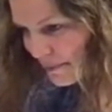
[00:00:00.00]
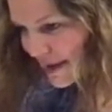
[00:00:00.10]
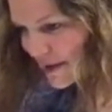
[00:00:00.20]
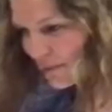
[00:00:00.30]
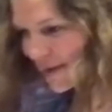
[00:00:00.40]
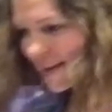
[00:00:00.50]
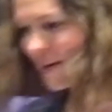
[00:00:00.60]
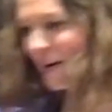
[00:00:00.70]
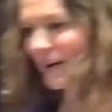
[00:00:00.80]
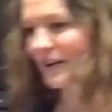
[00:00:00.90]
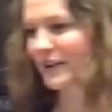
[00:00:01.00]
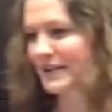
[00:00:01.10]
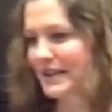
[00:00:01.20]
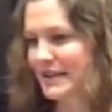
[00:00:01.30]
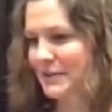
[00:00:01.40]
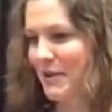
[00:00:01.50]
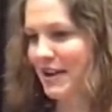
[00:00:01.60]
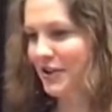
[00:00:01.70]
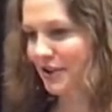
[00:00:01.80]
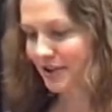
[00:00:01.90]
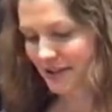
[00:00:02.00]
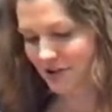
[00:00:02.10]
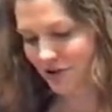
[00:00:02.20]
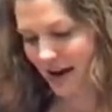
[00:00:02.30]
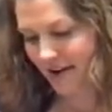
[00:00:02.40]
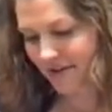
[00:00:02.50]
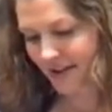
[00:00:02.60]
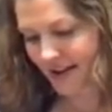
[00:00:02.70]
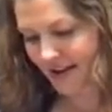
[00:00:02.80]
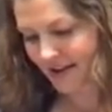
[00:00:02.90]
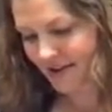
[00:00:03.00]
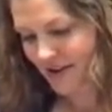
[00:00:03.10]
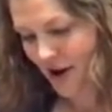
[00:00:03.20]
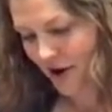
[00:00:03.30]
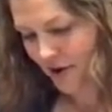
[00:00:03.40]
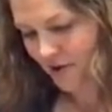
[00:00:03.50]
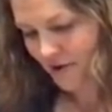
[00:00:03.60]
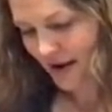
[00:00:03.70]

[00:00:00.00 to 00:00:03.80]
PPR says, am I currently traveling? No,